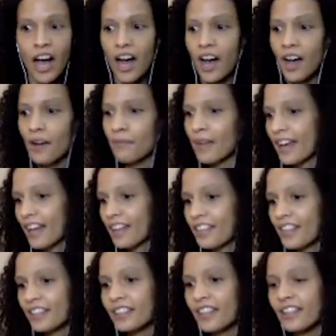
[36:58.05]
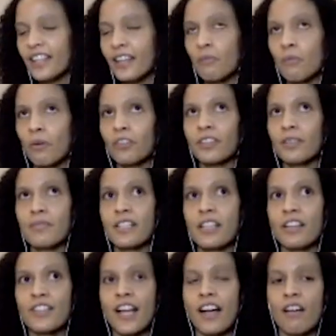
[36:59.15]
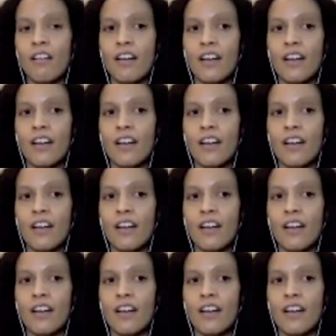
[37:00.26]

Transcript: And I think that they work themselves out